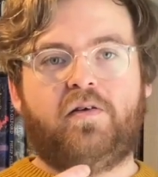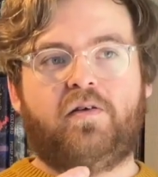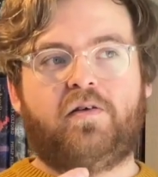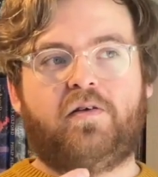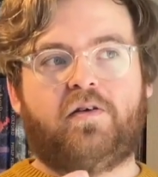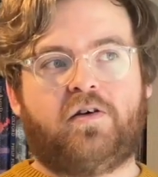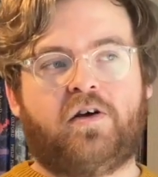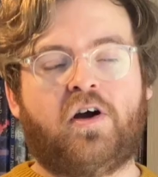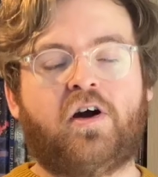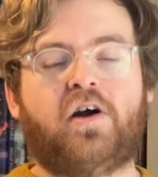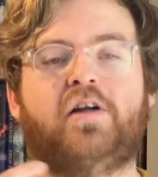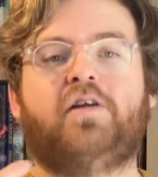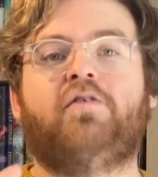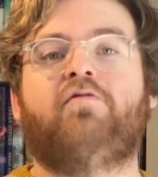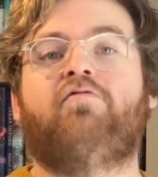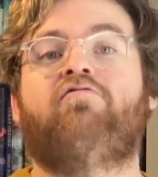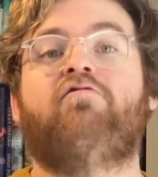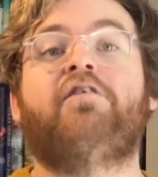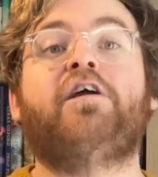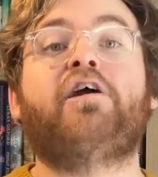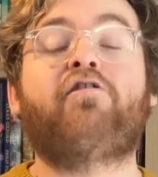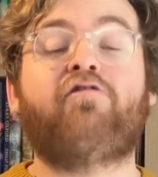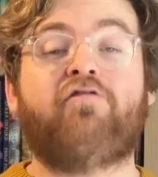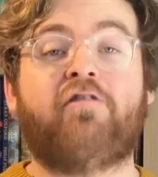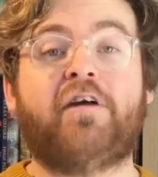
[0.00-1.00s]
kind of
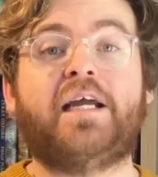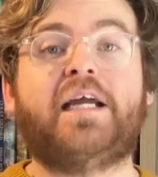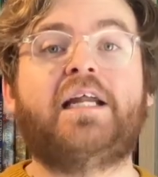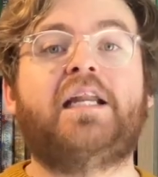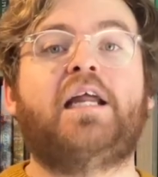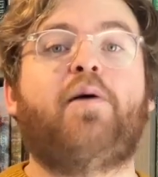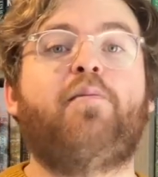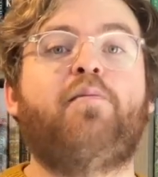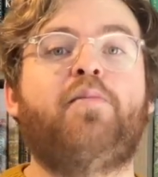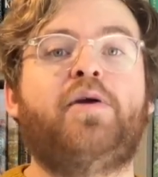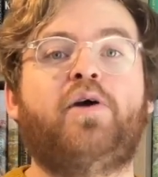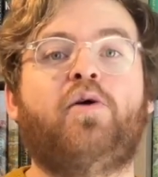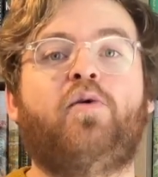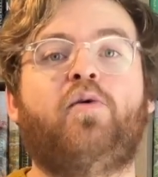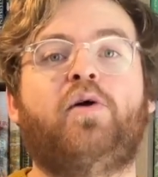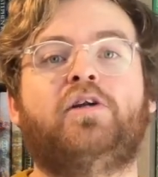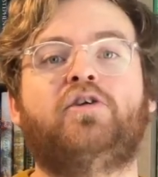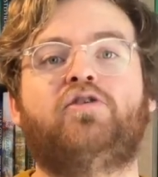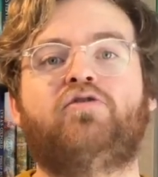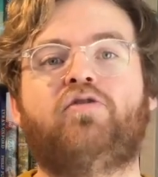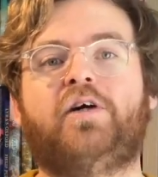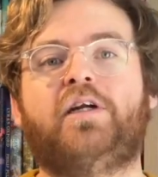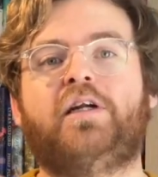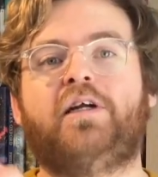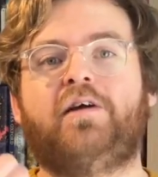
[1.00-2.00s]
recreating that meal and
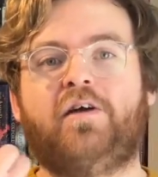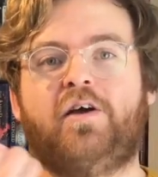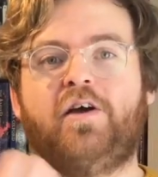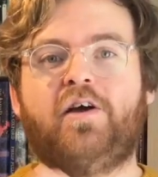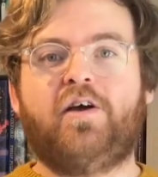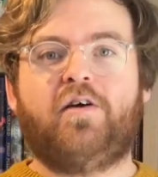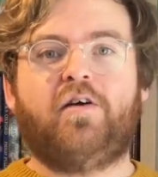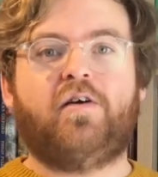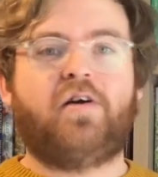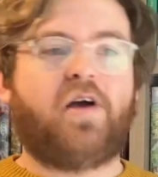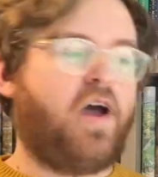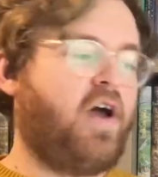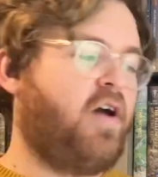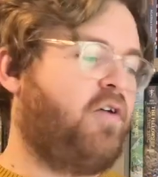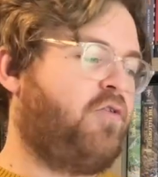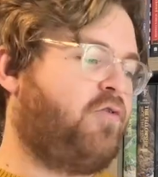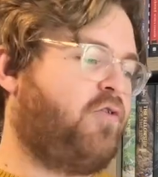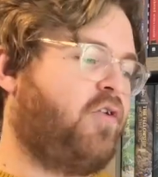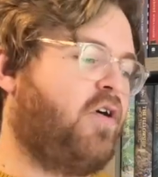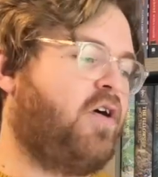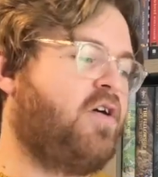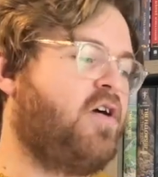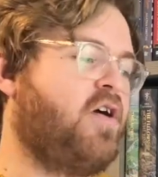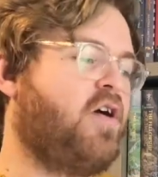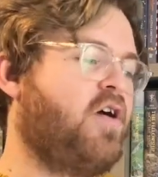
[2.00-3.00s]
trying to
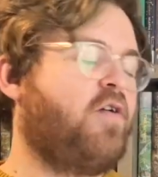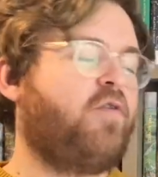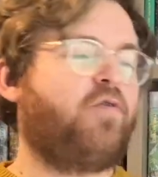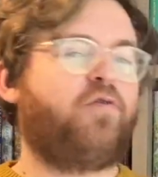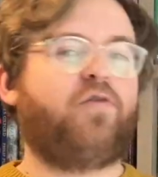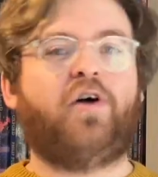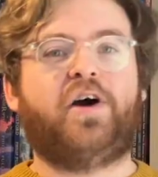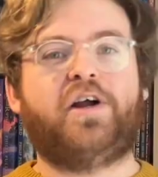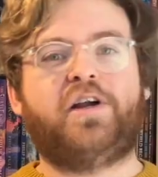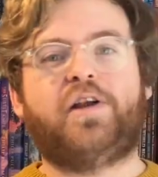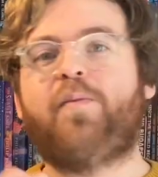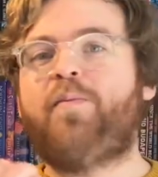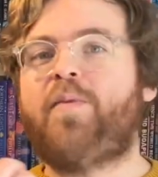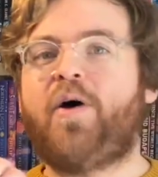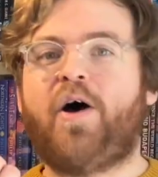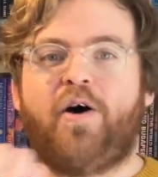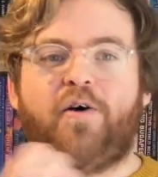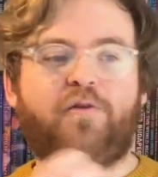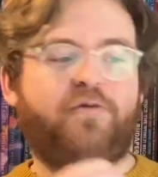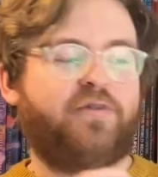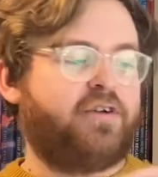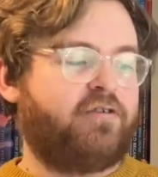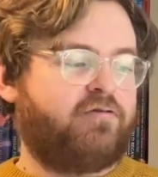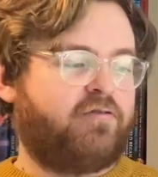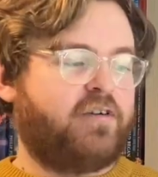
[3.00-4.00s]
find a
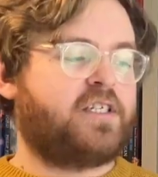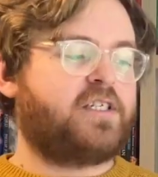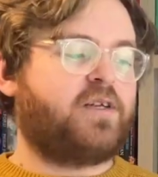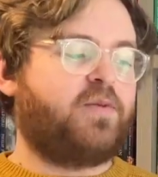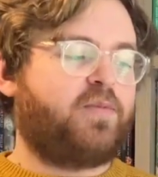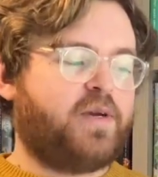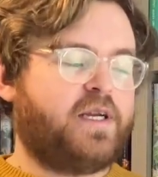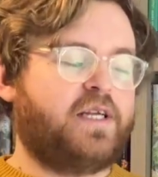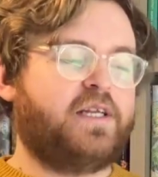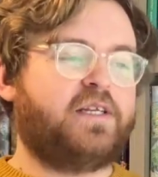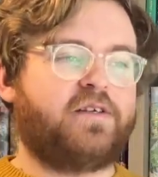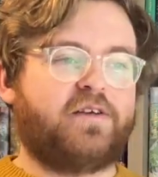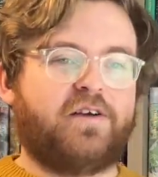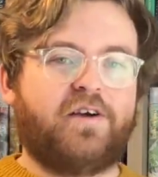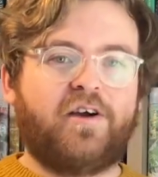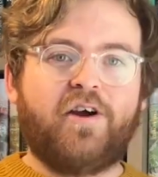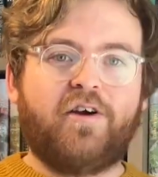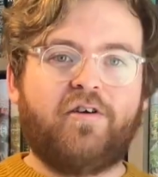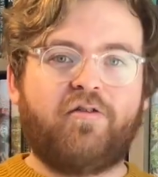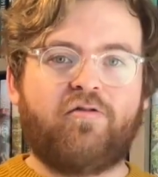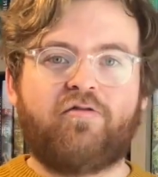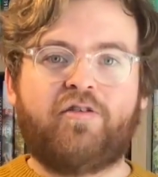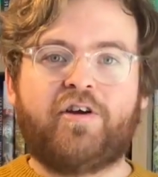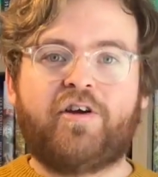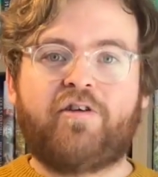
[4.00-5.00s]
perfect recipe to
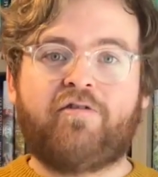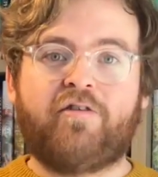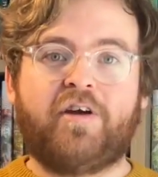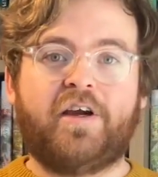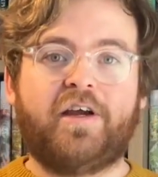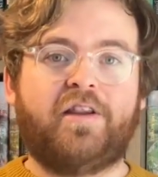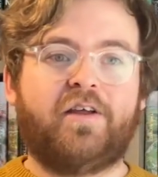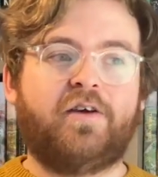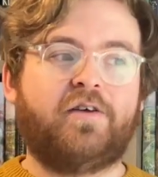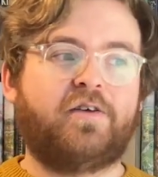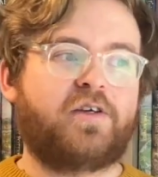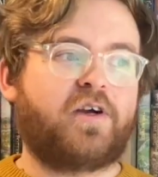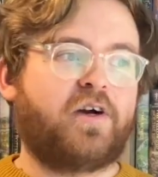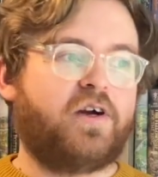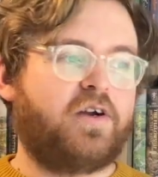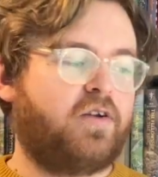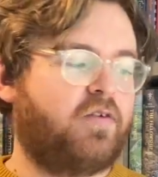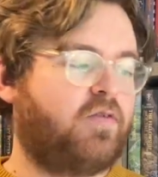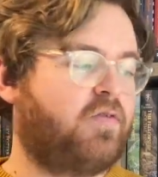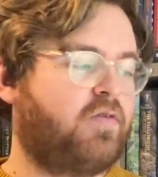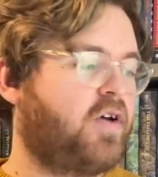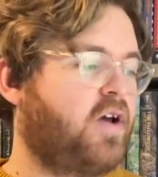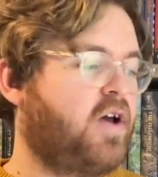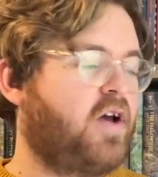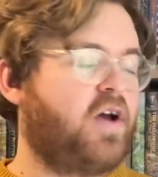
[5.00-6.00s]
recreate
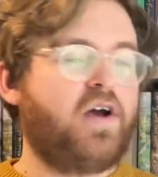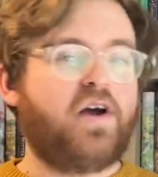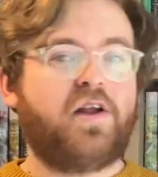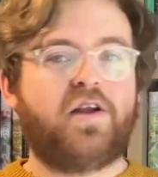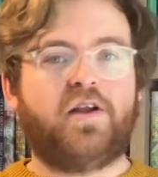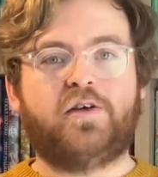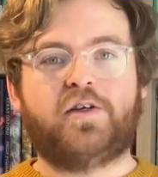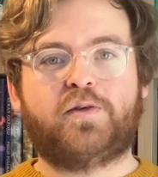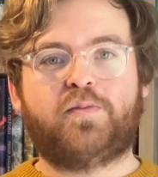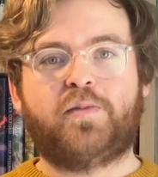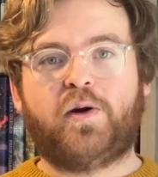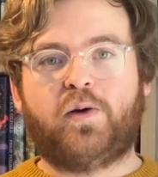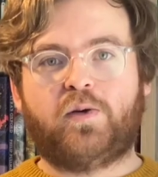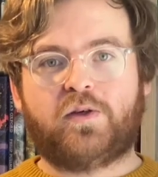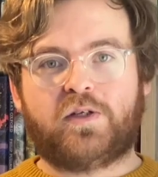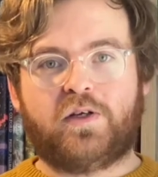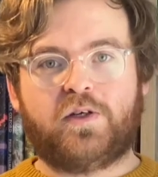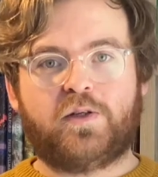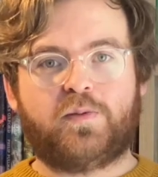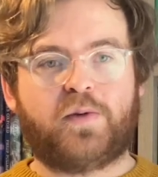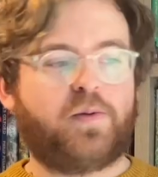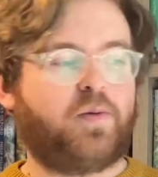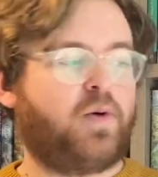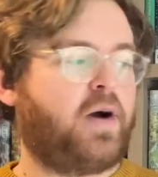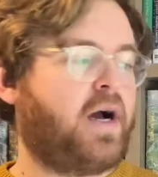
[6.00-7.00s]
those meals that those
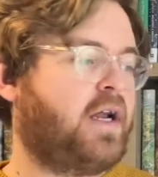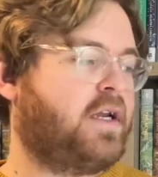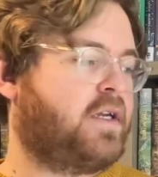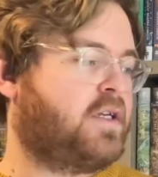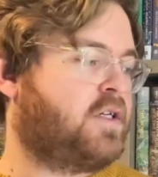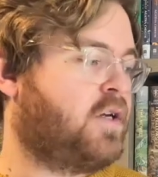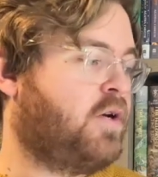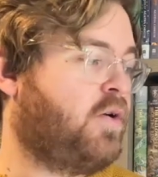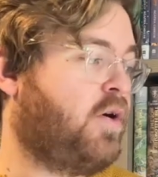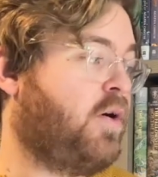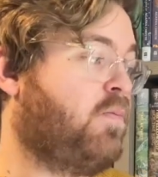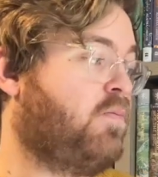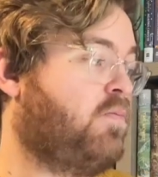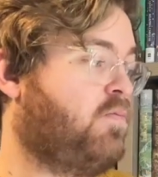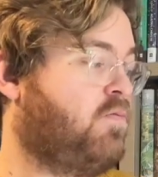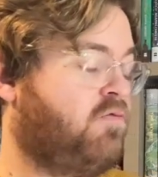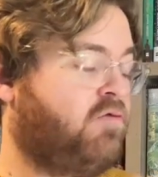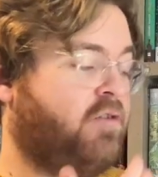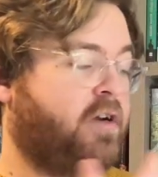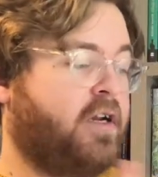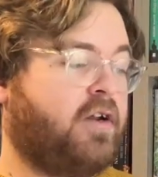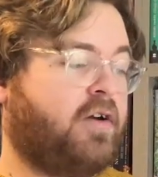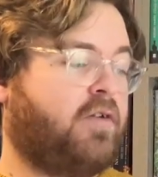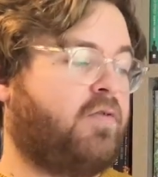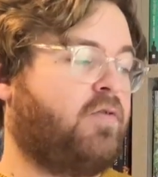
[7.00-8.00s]
people had. So I'm
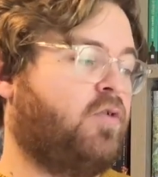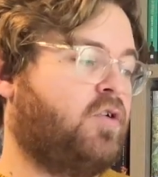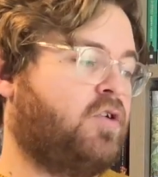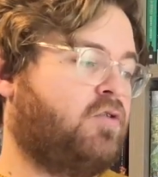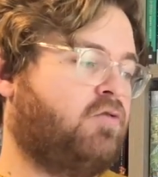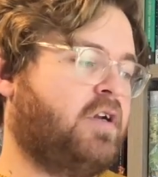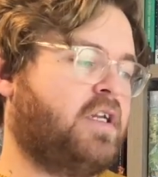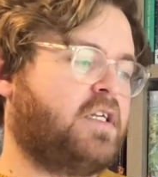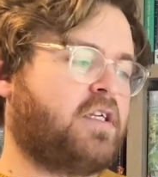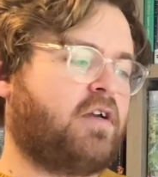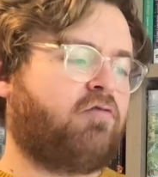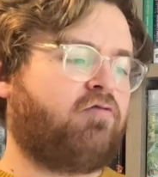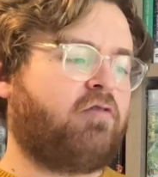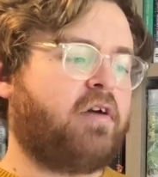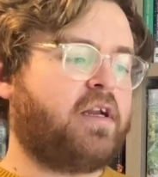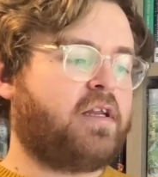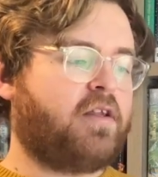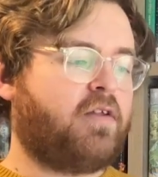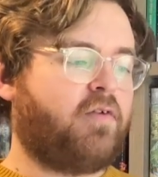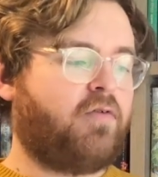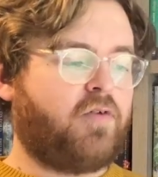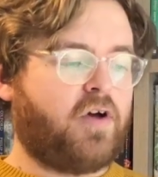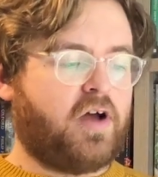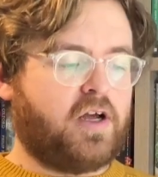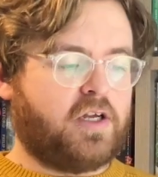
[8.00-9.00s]
really looking forward to reading this. I've read the
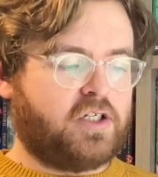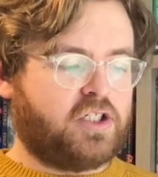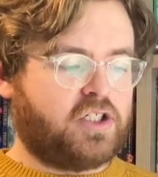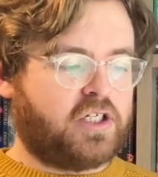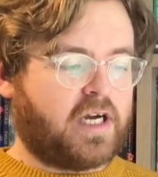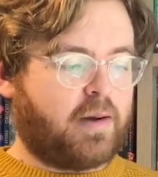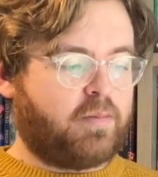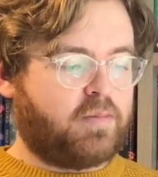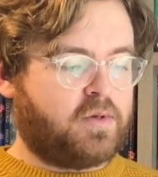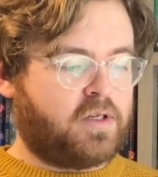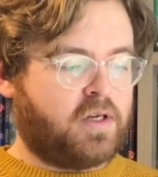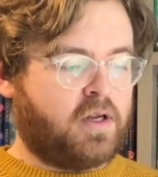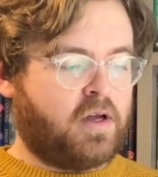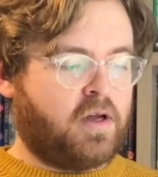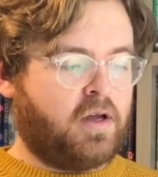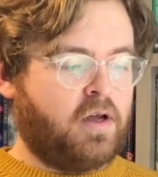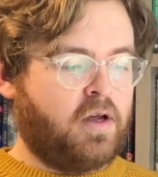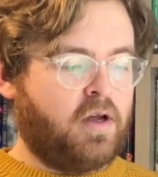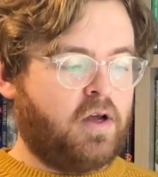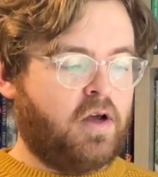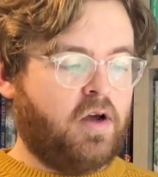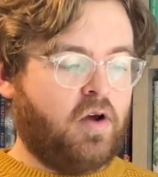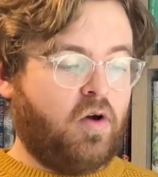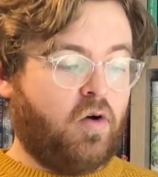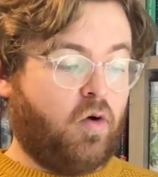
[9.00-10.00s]
first chapter
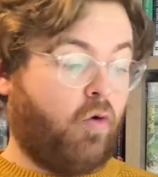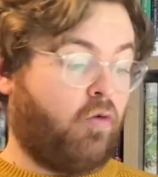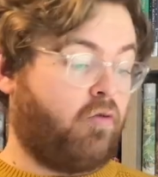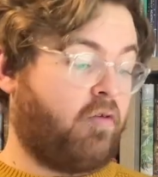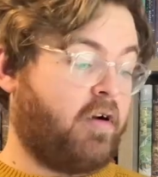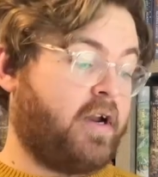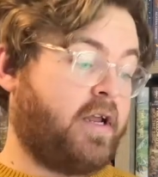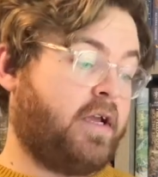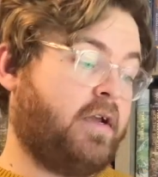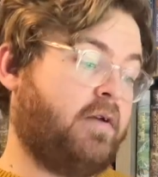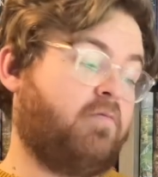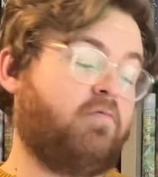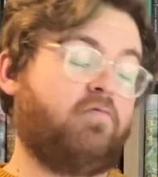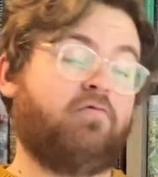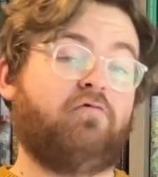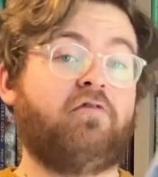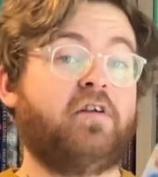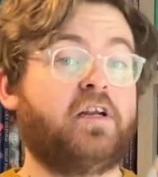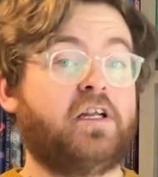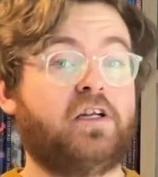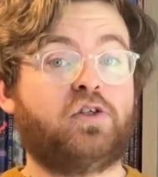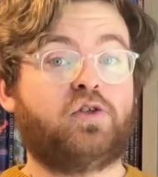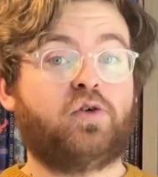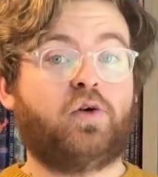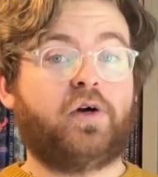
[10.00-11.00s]
already,
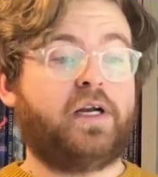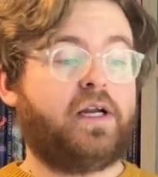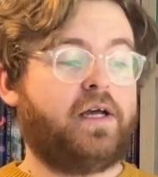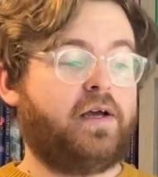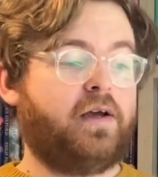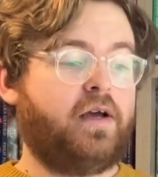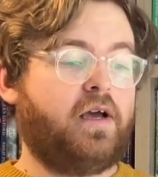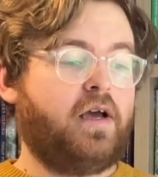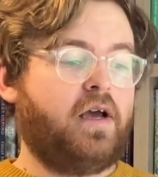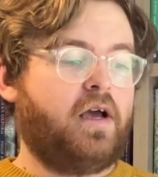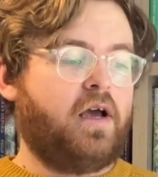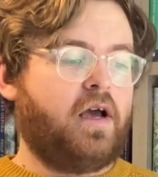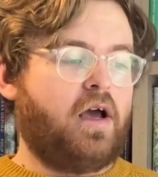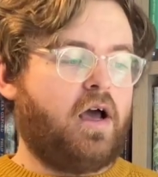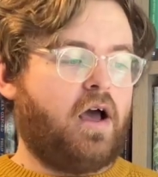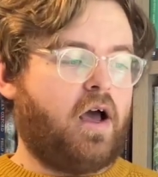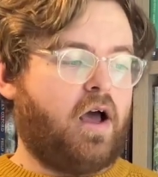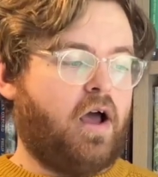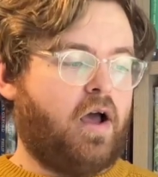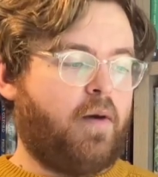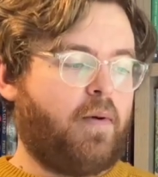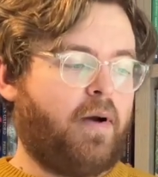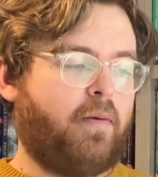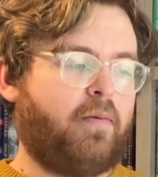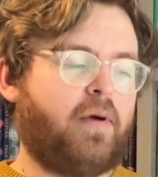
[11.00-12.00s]
really enjoying it.
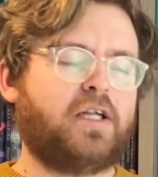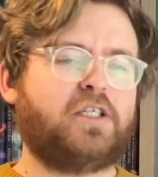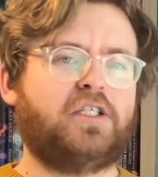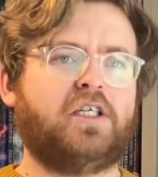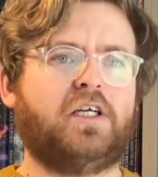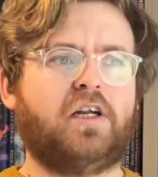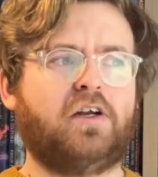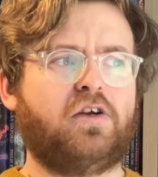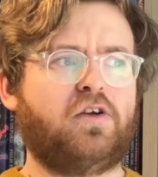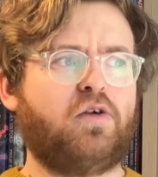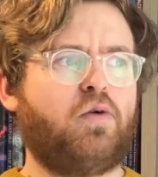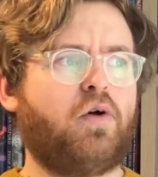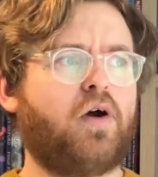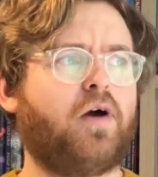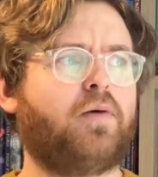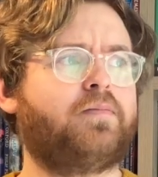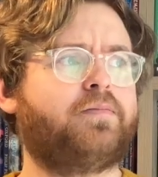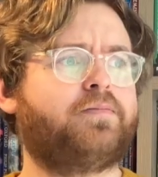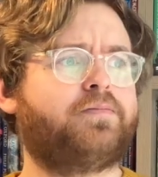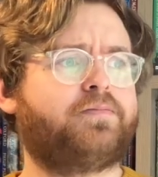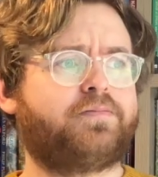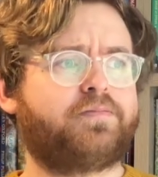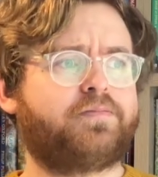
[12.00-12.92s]
I'm actually going to do